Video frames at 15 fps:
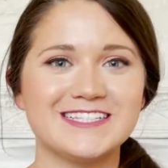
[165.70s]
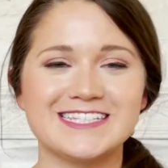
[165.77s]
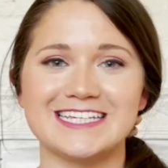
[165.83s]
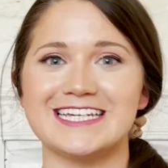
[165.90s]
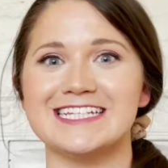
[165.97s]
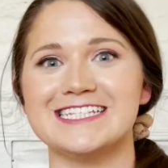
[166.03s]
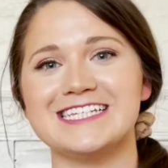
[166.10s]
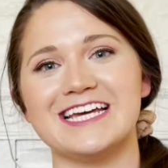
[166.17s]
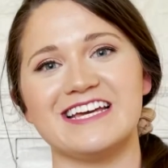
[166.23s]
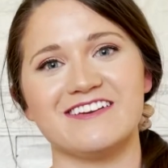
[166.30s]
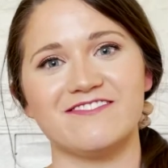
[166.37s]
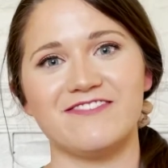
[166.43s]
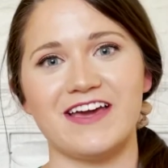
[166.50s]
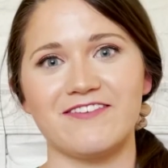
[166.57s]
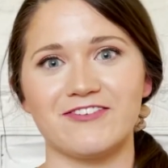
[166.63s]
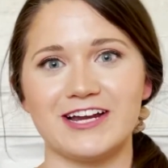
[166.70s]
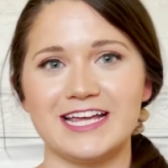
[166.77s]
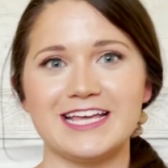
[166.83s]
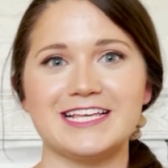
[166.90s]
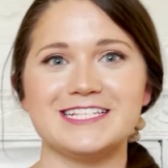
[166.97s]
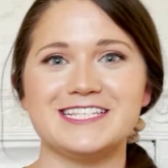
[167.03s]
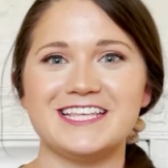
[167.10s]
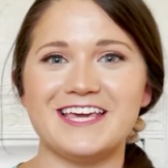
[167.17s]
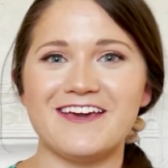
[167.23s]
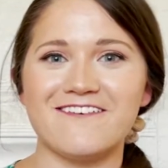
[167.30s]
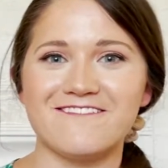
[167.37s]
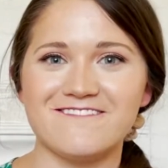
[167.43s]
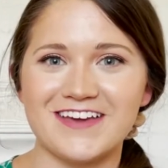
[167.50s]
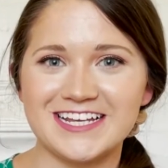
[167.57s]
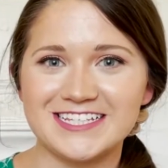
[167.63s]
skin tint favorite is the
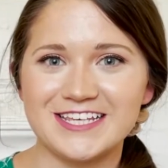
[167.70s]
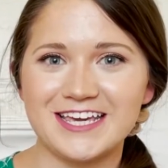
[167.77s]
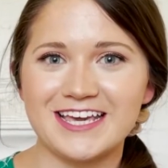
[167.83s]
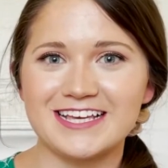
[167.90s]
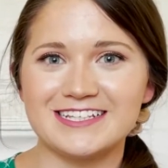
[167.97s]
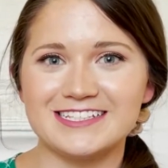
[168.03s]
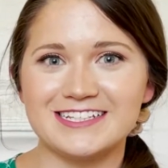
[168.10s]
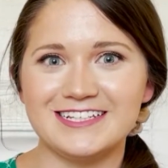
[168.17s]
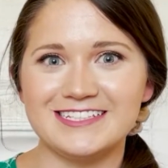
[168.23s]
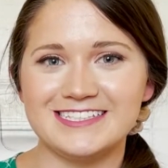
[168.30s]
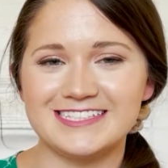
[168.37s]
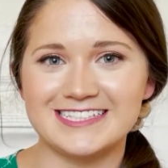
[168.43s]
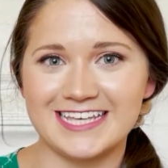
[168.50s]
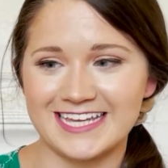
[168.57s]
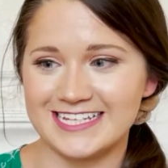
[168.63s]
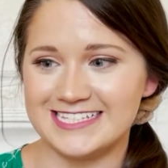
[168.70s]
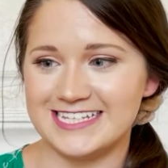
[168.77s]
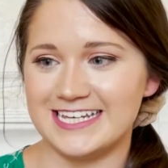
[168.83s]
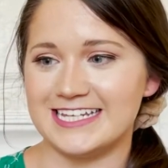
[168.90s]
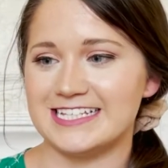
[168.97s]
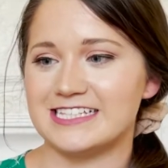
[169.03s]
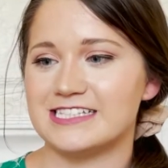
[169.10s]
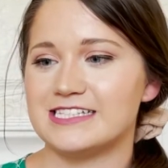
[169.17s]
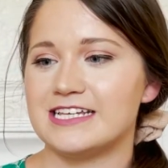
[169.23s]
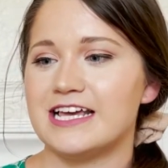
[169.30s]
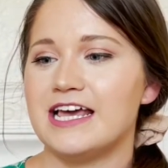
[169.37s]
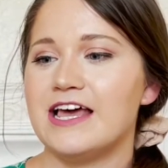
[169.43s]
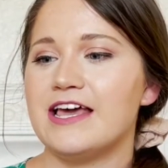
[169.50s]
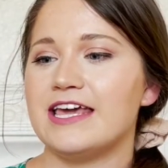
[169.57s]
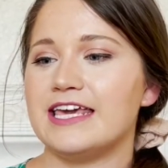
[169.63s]
Fenty Skin Tint
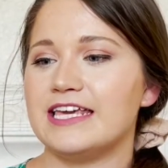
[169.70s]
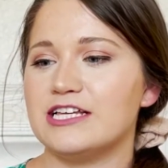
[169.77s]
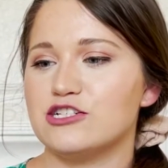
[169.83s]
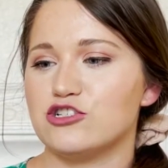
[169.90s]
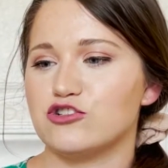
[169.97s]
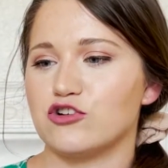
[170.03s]
Eaze